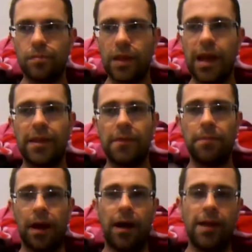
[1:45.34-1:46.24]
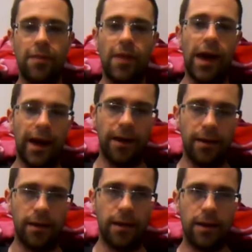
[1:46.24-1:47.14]
And then behind that,
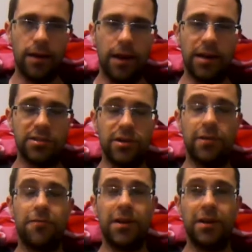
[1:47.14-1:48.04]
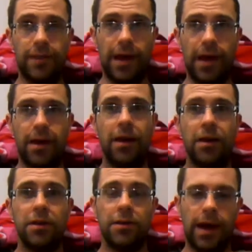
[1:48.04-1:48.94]
in front of that,
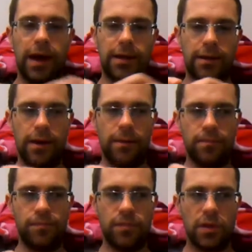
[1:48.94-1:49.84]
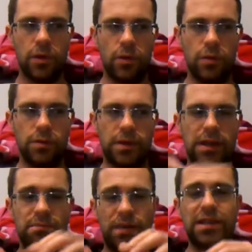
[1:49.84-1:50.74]
you had
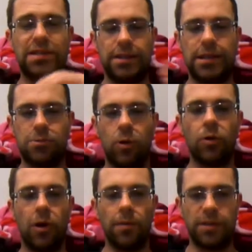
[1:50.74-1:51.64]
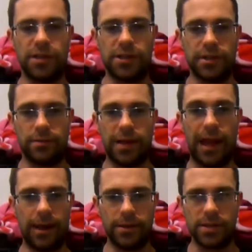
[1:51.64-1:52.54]
basically these were all competition
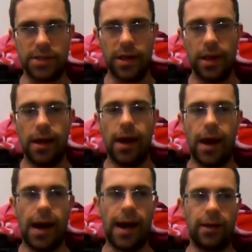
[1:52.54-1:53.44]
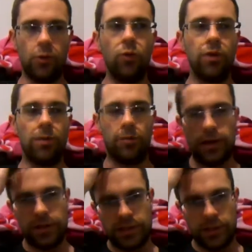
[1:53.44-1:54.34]
cats, and all the
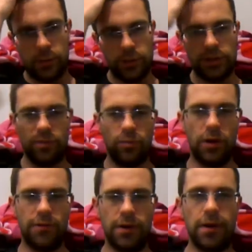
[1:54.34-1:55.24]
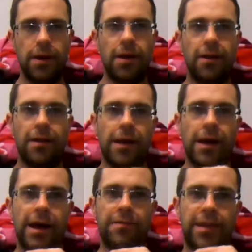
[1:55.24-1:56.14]
breeders and owners and whatever.
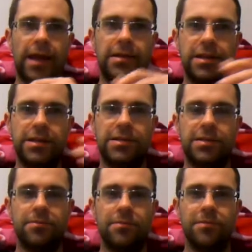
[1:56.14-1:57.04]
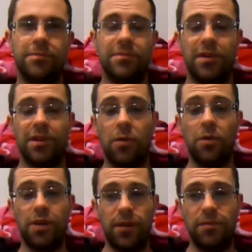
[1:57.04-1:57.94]
They had these. I
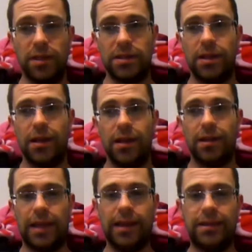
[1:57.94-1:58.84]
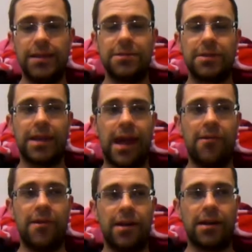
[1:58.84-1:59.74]
will give them this. They had these
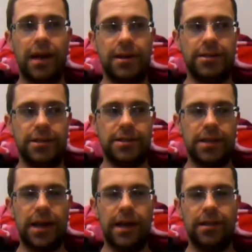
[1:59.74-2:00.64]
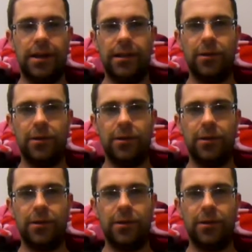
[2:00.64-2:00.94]
carrier cases and like little